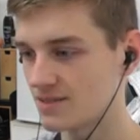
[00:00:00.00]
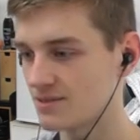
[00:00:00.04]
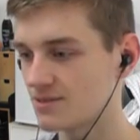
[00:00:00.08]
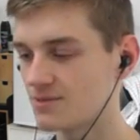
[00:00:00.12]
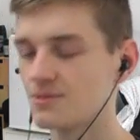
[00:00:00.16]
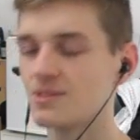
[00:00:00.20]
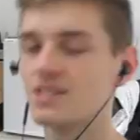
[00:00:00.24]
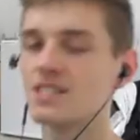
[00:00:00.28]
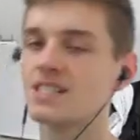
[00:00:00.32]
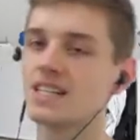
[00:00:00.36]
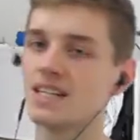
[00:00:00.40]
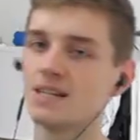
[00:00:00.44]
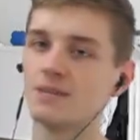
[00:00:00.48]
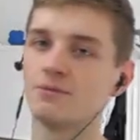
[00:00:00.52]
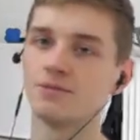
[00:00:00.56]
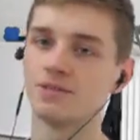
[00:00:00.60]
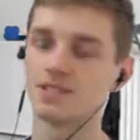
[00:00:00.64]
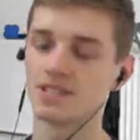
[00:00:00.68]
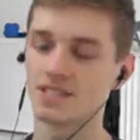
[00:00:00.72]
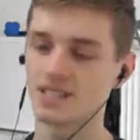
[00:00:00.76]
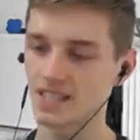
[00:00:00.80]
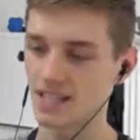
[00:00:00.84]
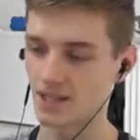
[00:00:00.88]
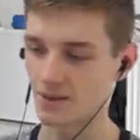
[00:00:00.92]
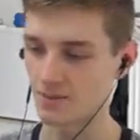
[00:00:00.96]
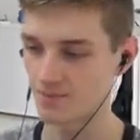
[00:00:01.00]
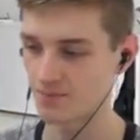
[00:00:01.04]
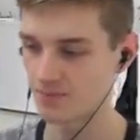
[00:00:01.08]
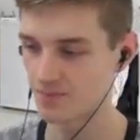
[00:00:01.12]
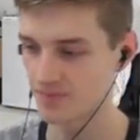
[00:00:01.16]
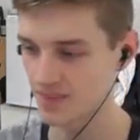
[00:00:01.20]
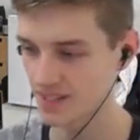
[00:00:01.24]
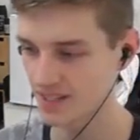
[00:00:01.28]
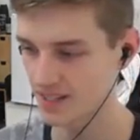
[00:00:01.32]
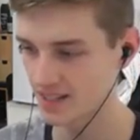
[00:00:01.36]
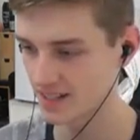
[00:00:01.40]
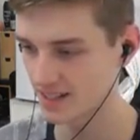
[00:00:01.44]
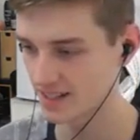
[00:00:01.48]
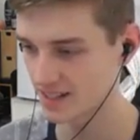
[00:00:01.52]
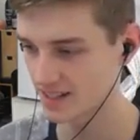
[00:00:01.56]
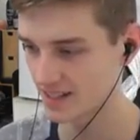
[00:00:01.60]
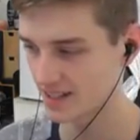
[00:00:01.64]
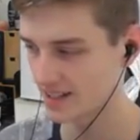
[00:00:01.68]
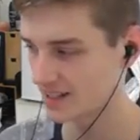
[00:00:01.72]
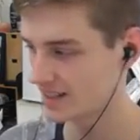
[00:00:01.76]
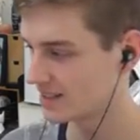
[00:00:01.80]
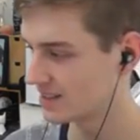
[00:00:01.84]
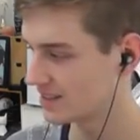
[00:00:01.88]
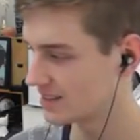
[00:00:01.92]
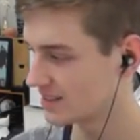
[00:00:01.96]
uh, will see, we'll see.
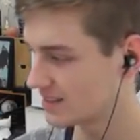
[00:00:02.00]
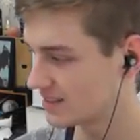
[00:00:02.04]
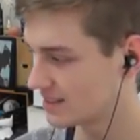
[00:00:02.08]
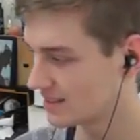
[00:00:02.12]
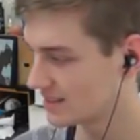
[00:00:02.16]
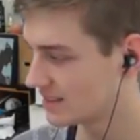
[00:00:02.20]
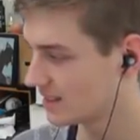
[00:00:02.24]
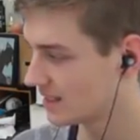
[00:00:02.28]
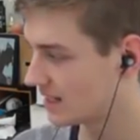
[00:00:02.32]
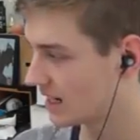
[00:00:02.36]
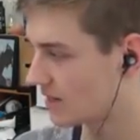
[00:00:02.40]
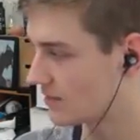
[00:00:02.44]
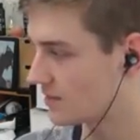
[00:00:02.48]
I